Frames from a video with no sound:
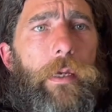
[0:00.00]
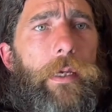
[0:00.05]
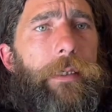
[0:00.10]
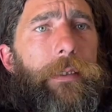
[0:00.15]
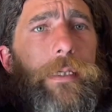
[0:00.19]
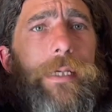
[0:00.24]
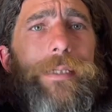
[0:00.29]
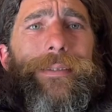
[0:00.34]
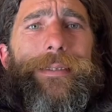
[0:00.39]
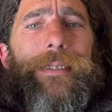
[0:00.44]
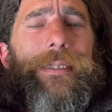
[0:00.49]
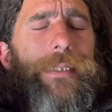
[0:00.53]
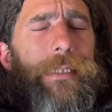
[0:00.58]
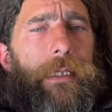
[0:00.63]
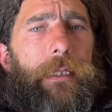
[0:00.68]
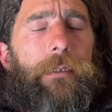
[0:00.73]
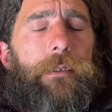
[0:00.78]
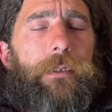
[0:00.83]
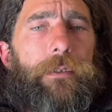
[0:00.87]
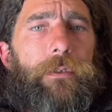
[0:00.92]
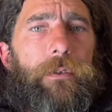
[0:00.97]
It doesn't
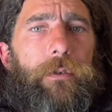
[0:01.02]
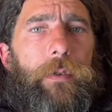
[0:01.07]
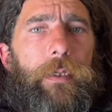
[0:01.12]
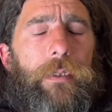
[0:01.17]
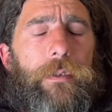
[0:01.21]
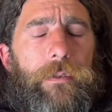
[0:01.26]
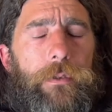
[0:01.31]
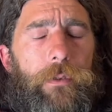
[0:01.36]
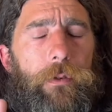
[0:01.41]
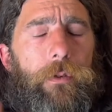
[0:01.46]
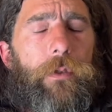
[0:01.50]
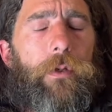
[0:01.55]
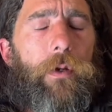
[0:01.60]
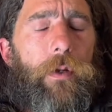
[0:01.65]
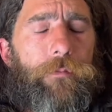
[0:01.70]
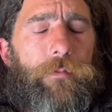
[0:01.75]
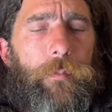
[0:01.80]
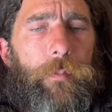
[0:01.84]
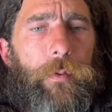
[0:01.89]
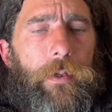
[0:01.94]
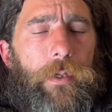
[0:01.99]
need the screen, so you don't have
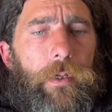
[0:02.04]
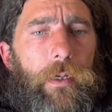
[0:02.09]
to put it